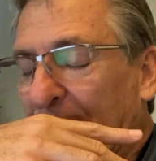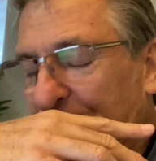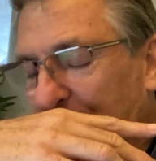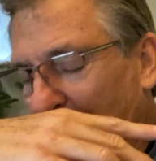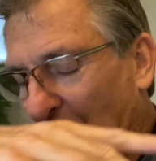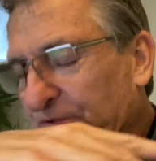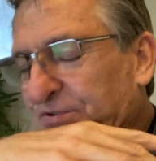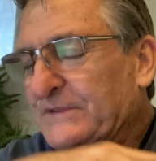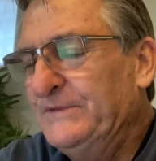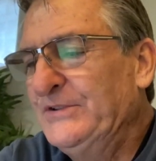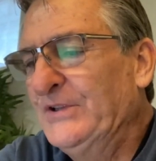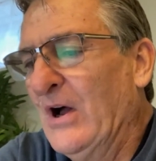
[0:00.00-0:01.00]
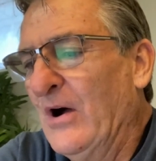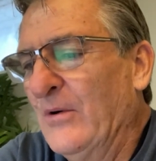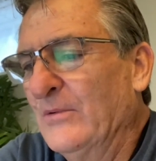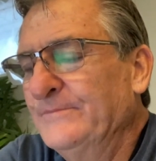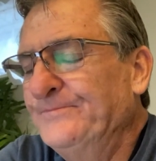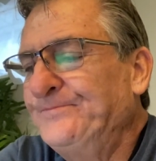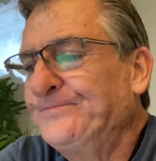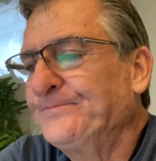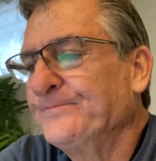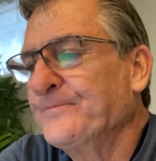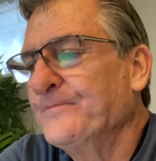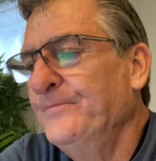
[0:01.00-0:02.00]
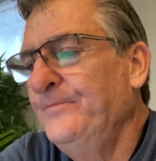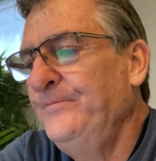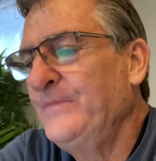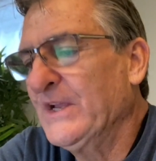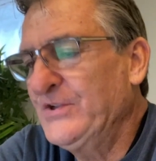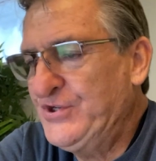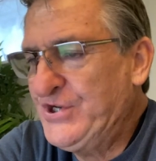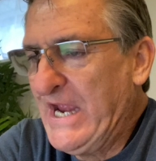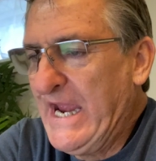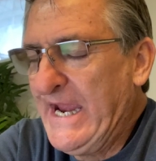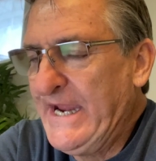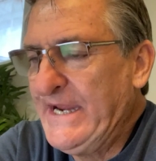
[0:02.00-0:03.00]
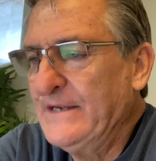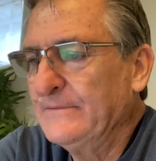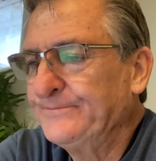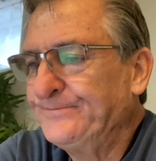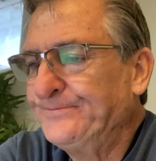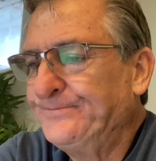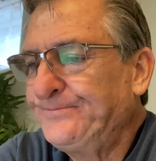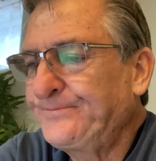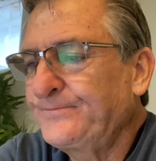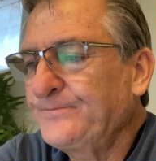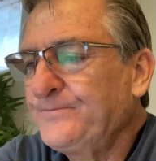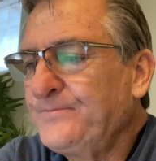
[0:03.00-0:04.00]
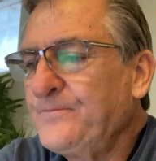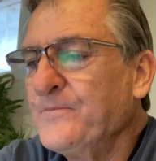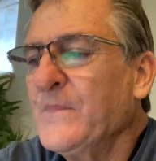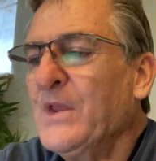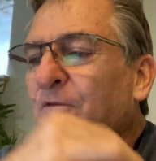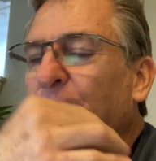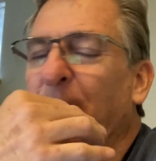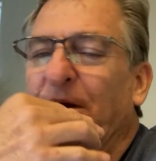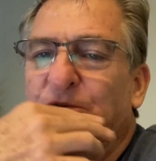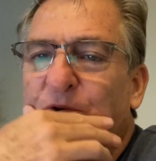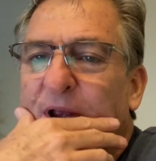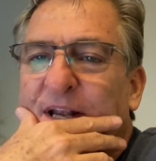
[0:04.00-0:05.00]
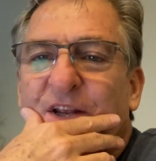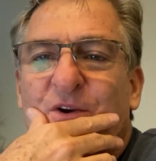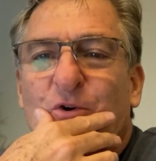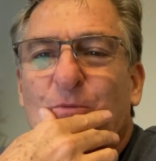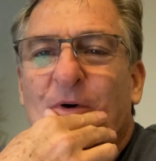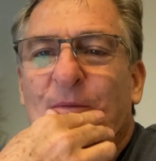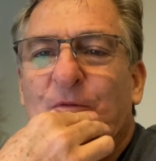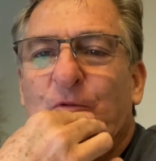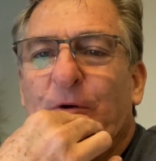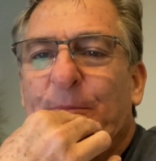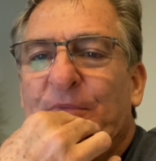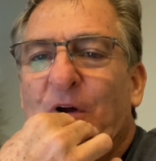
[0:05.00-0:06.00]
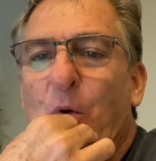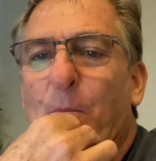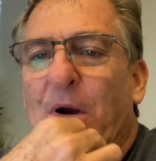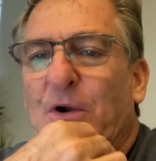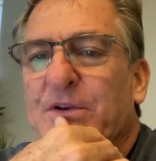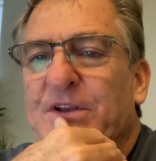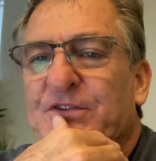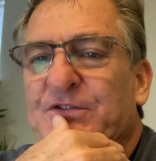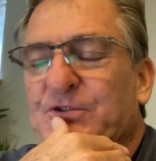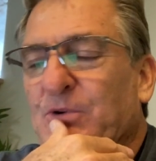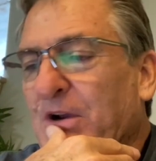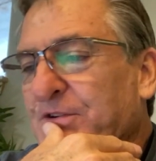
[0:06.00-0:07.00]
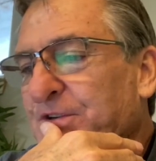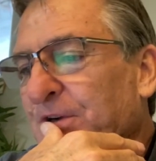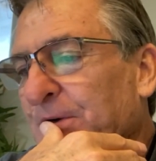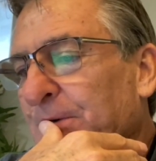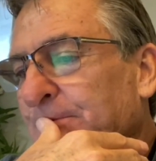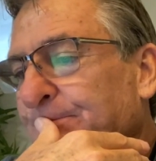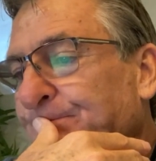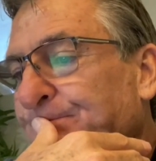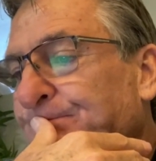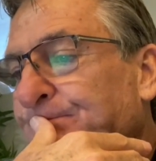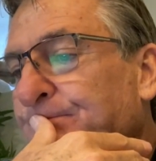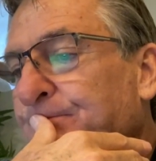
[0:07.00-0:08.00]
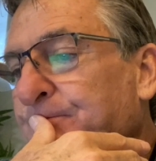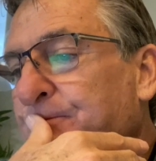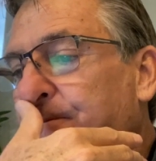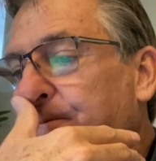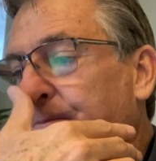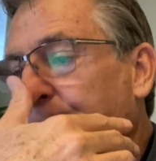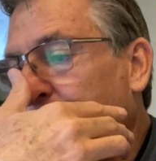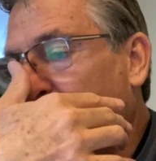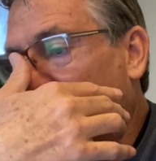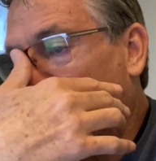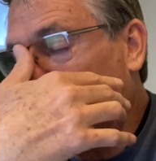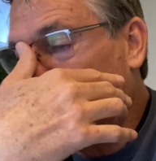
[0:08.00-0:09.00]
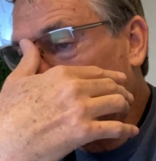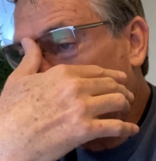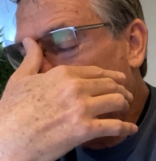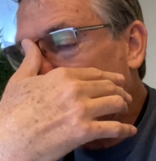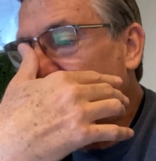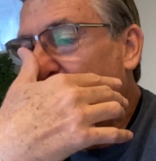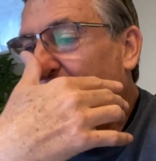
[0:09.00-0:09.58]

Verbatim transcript: as most of you know, Jay from our trading group of Crypto Market Structure has a paid